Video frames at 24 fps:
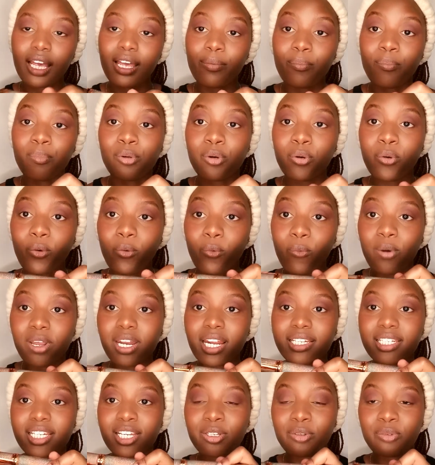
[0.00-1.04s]
Bro, when I
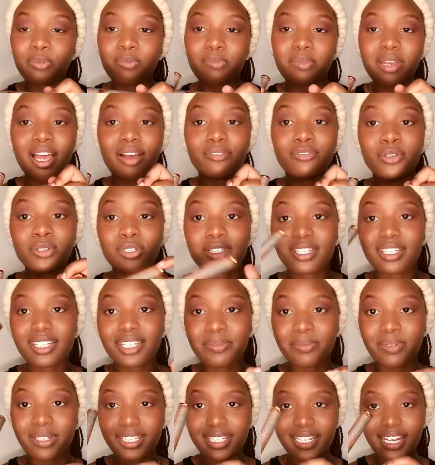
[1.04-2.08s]
tell you, I've used this
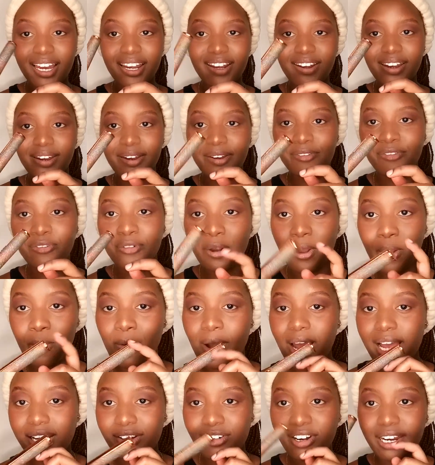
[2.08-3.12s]
mascara for a
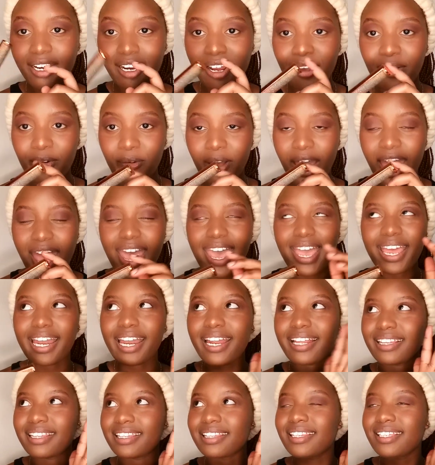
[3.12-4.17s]
while right now, and
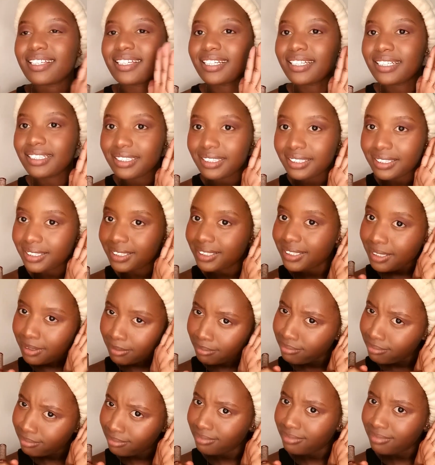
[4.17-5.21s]
this
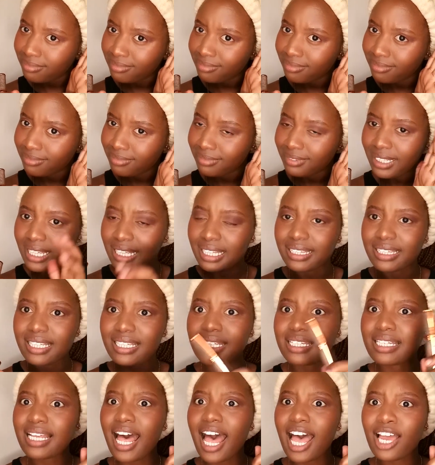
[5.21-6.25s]

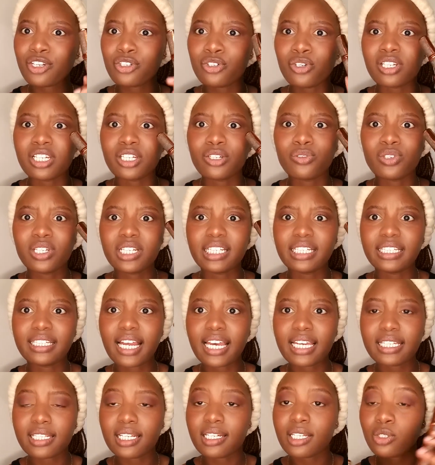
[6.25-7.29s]
is actually really
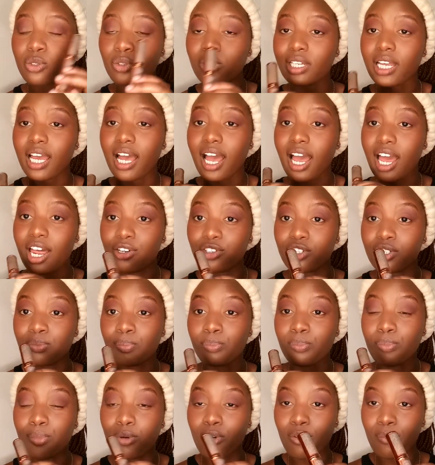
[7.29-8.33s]
nice, and it's only 100
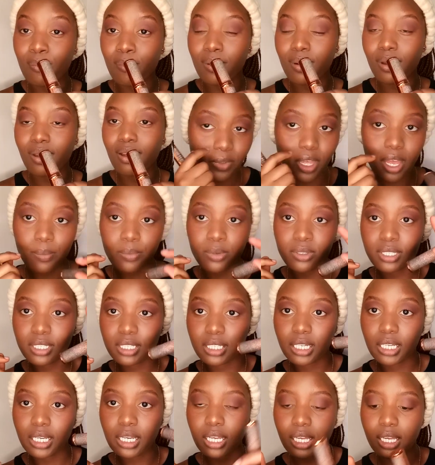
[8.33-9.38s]
bob.
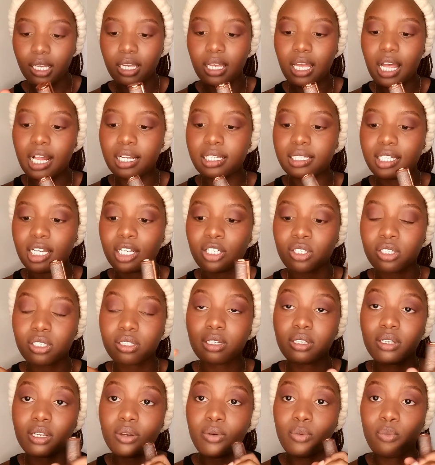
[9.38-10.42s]
I'll start
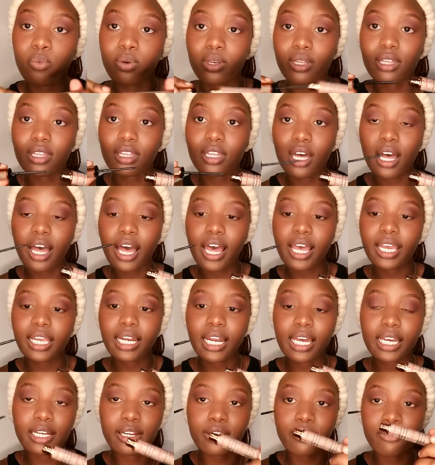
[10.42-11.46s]
with the
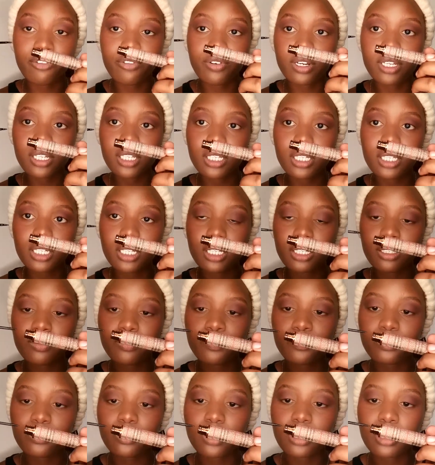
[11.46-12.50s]
eyeliner first.
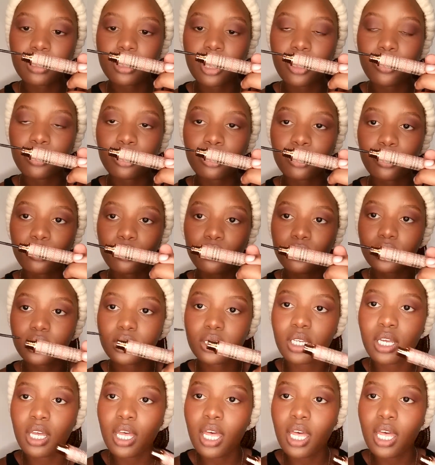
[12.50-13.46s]
This is how it looks.